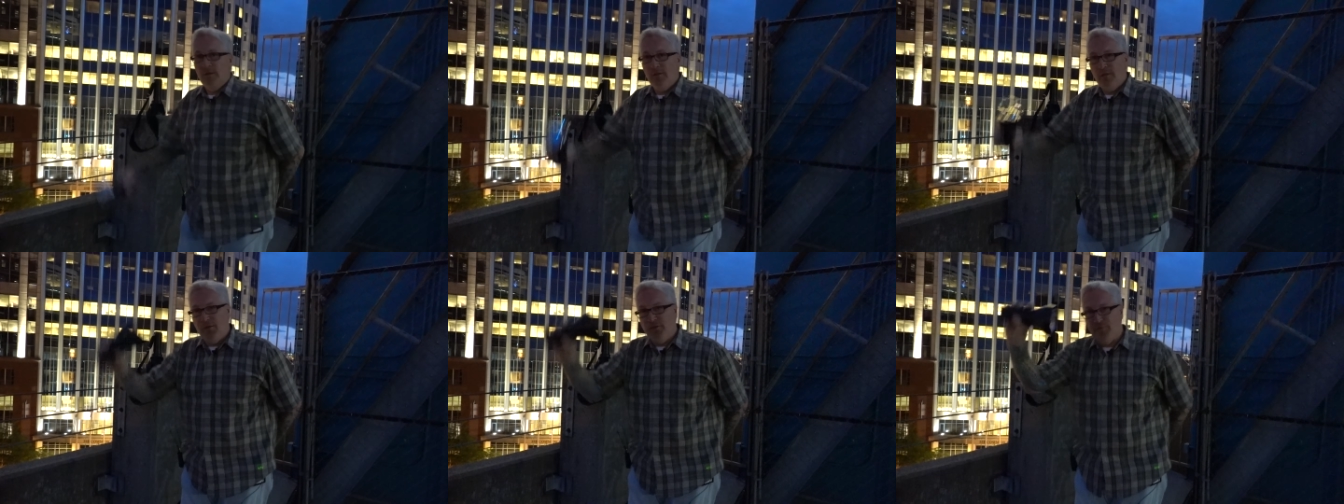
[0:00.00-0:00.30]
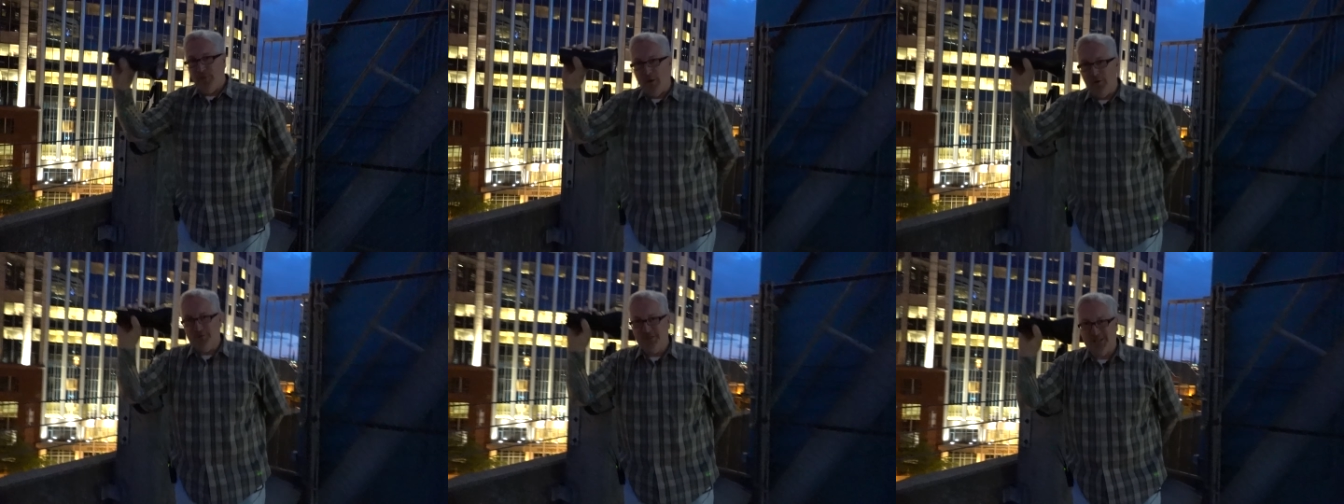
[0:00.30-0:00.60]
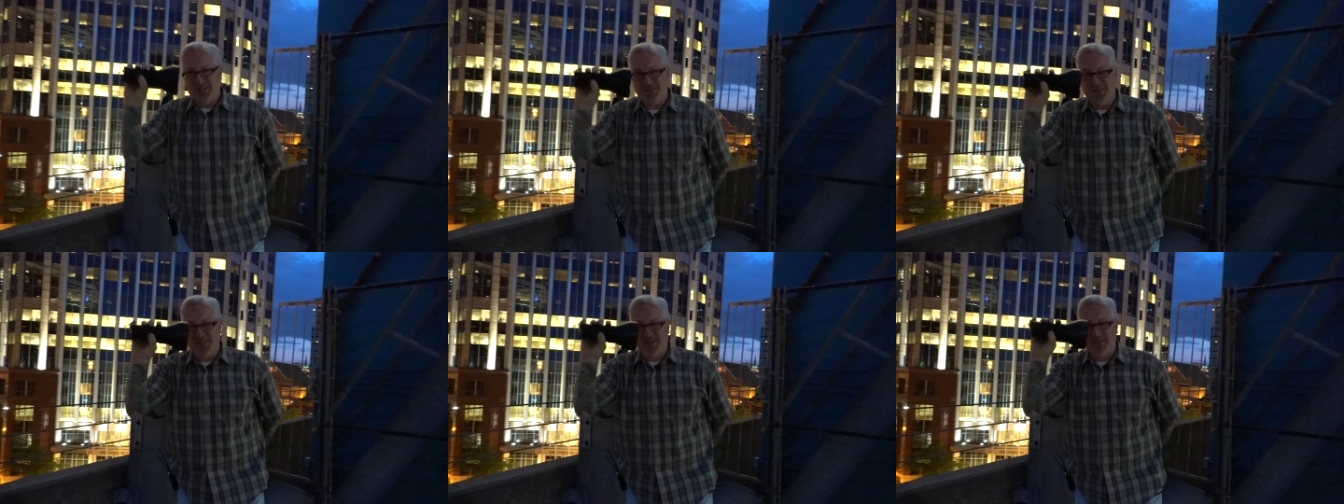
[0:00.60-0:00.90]
The throw
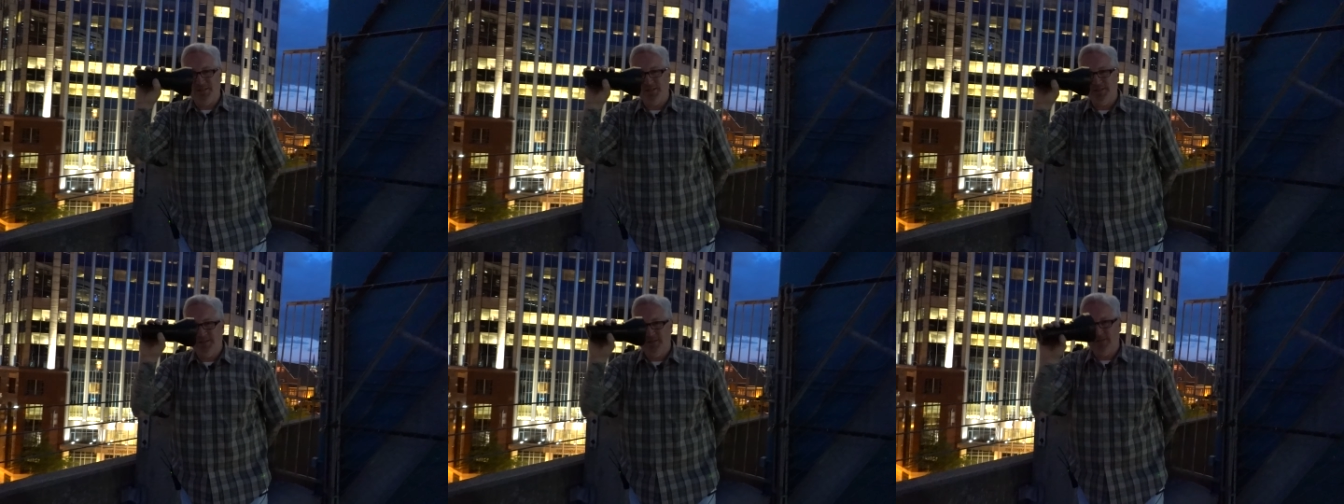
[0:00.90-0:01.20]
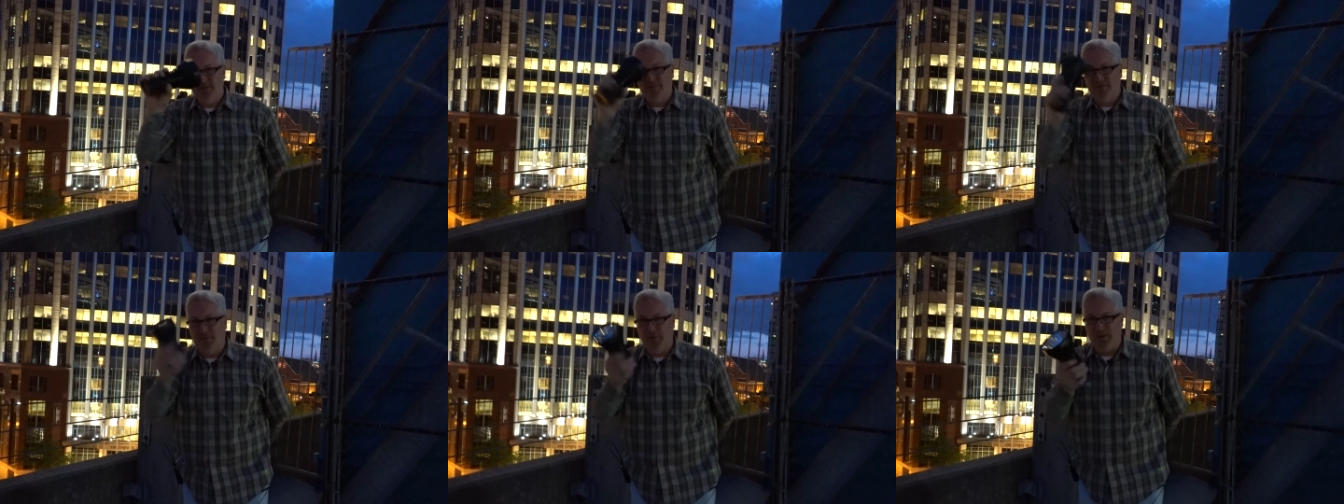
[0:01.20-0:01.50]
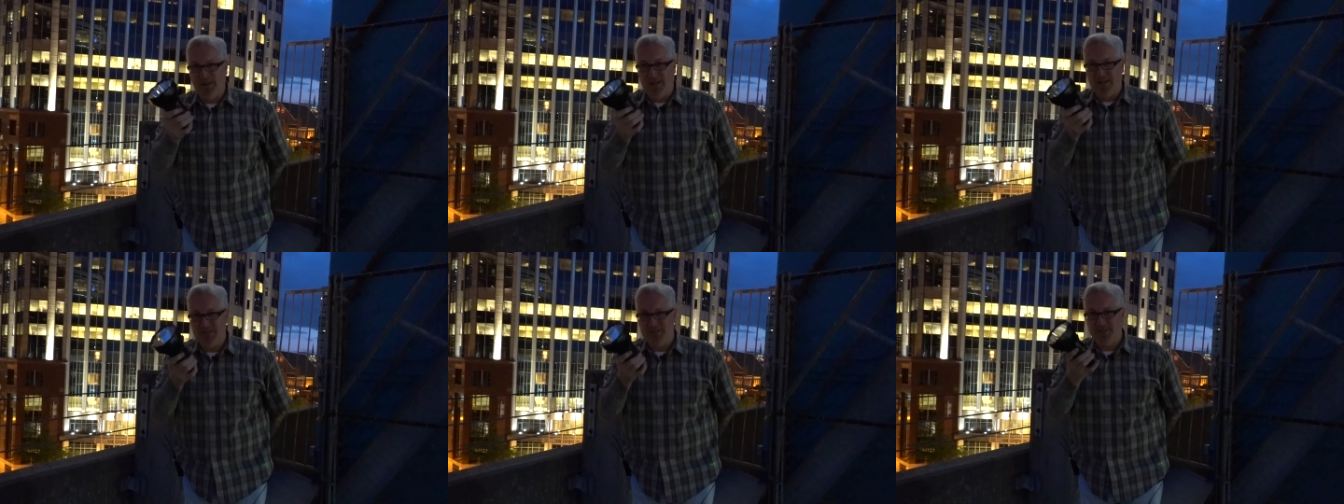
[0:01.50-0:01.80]
distance for
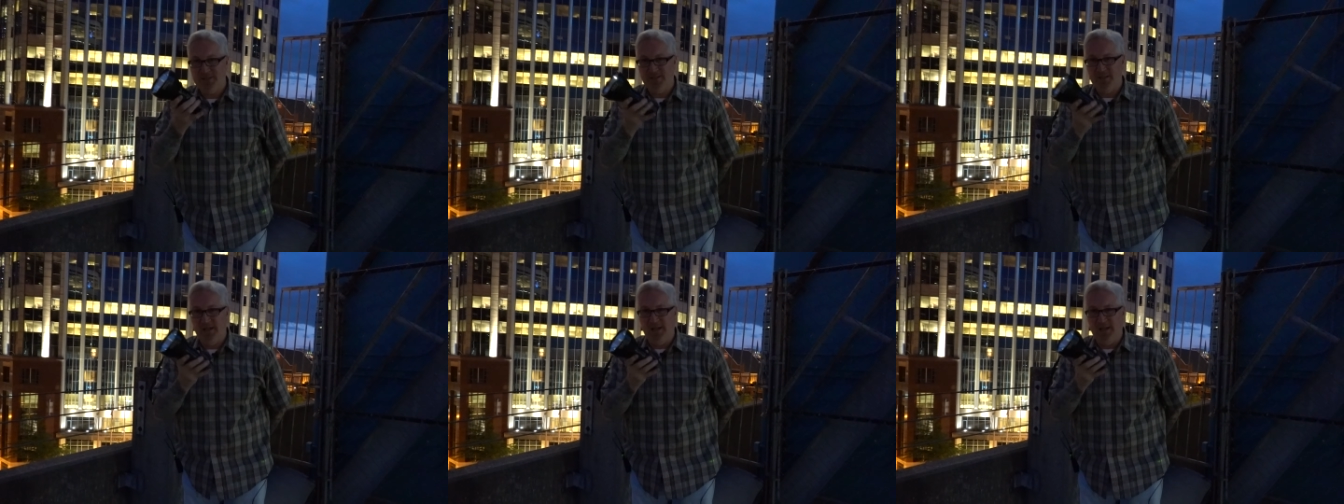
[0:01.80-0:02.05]
this